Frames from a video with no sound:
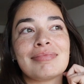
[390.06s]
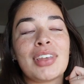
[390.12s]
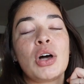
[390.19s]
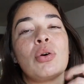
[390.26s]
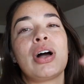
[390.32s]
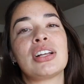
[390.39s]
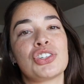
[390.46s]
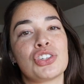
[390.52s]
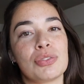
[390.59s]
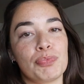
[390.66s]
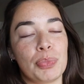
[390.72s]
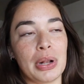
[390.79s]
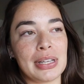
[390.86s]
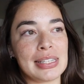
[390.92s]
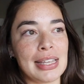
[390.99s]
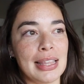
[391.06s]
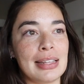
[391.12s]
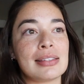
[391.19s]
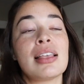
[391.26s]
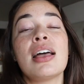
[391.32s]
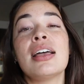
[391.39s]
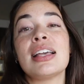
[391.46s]
Oh, I should probably say
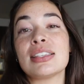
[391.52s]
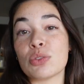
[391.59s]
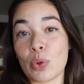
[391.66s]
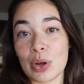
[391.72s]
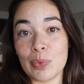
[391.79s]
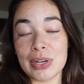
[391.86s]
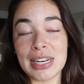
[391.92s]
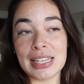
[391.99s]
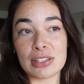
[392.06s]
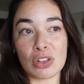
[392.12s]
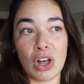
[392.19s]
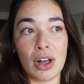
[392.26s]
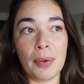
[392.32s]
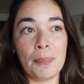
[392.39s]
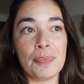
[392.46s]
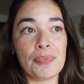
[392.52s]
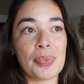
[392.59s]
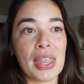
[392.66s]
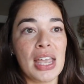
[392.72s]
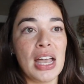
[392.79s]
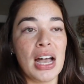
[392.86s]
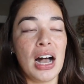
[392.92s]
this. It's 21 days long.
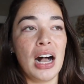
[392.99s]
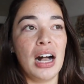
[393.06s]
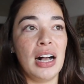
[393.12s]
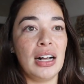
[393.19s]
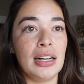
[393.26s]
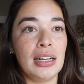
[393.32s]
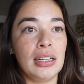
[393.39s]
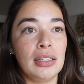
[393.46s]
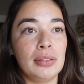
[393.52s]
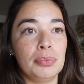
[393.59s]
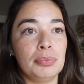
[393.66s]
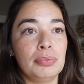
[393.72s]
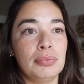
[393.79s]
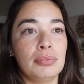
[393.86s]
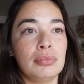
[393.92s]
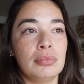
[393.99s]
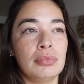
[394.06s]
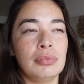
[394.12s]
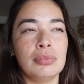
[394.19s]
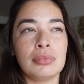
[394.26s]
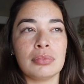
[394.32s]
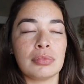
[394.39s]
Um,
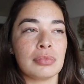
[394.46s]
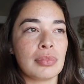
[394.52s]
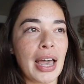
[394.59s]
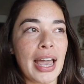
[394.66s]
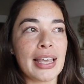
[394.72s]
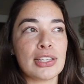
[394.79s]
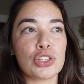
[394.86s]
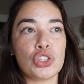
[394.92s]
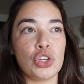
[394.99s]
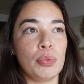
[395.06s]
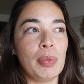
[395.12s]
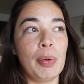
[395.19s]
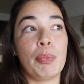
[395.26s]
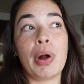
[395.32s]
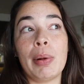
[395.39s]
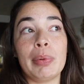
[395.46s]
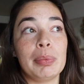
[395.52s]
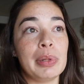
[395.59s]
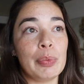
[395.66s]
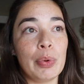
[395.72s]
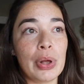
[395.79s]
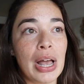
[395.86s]
I assume I
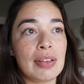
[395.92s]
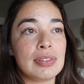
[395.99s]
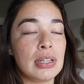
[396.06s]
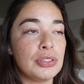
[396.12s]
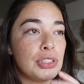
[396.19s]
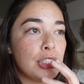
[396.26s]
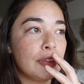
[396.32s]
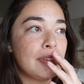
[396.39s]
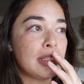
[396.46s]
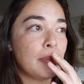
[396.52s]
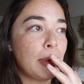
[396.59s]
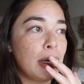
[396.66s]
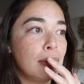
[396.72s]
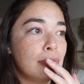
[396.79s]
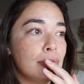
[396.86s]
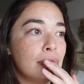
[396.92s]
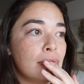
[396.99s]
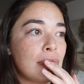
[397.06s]
probably won't have cell service tomorrow.